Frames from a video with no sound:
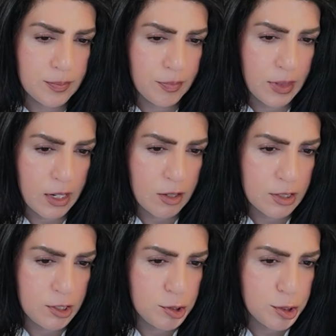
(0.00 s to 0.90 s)
our
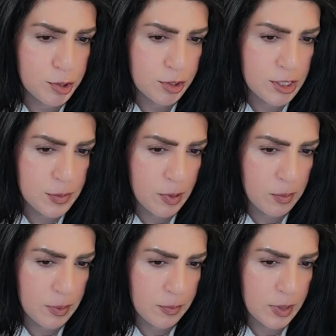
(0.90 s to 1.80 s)
insurance
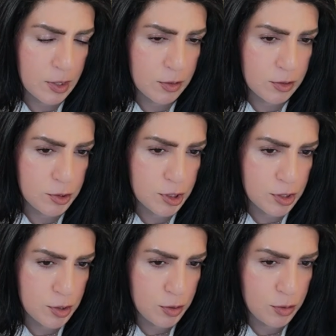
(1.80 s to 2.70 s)
problem, we could
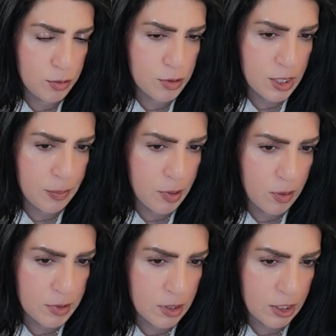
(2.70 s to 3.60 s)
just use a
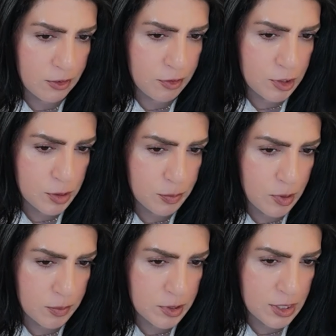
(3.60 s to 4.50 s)
prompt like a vision
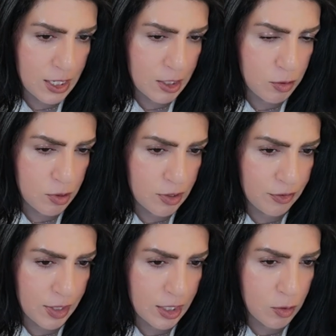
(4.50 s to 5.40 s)
prompt to say you are a
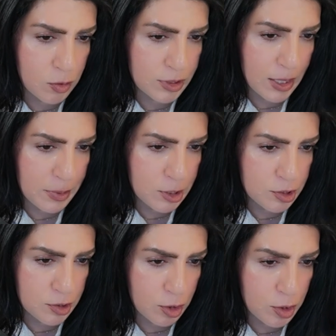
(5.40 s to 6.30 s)
vehicle
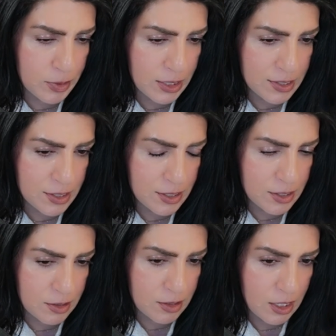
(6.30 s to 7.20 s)
damage document
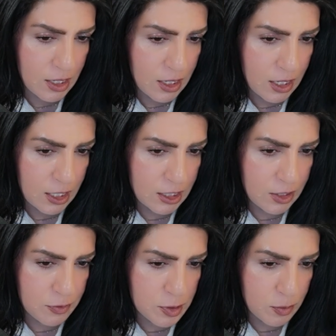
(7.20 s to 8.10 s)
assistant and
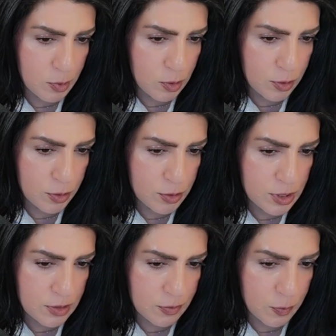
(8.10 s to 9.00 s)
give some
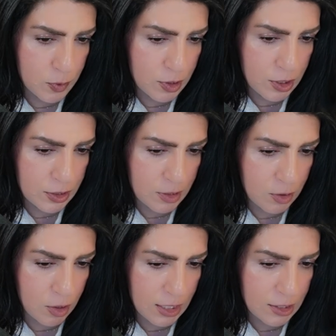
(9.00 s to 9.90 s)
clues, what kind of
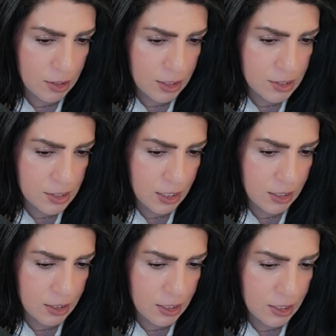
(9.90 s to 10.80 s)
guidelines
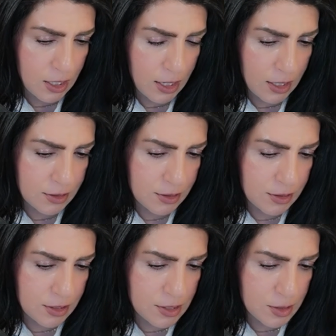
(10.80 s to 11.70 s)
they need. And
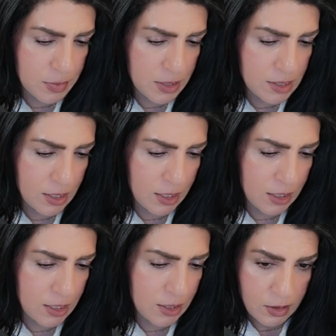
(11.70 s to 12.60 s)
this is
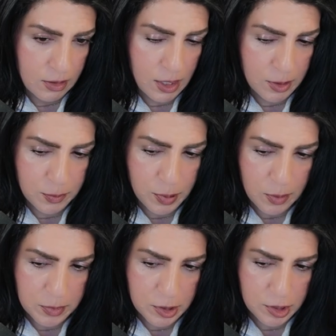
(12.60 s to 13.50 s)
basically that
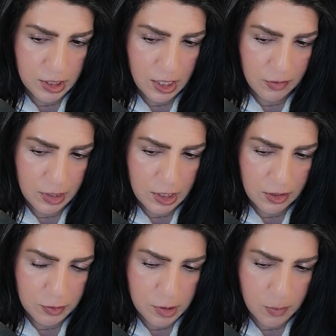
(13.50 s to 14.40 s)
prompt engineering. We
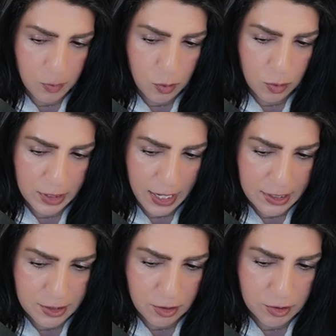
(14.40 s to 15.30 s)
give some role
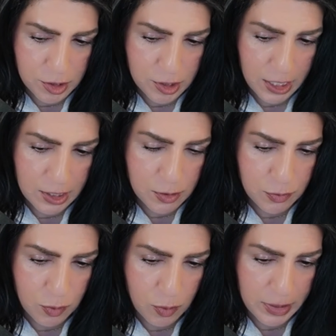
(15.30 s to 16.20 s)
task constraints,
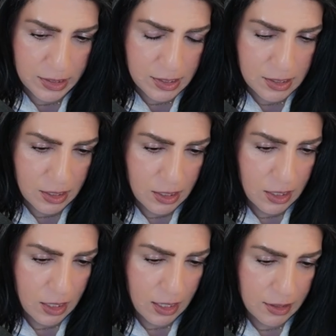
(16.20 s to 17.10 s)
formats,
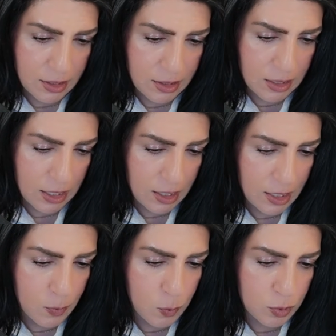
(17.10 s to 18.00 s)
and then
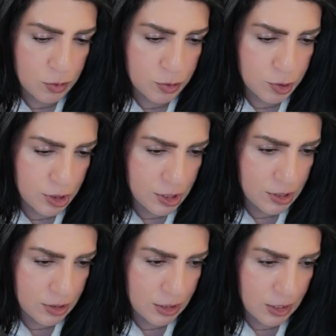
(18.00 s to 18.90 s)
LLM will
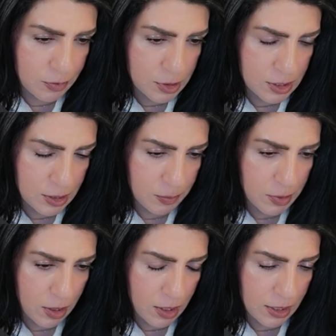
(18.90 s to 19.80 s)
just give us a
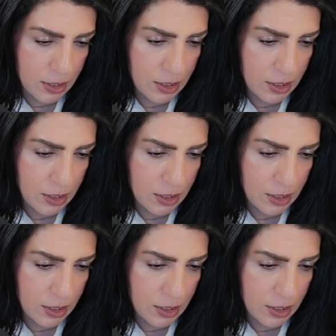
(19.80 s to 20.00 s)
reply.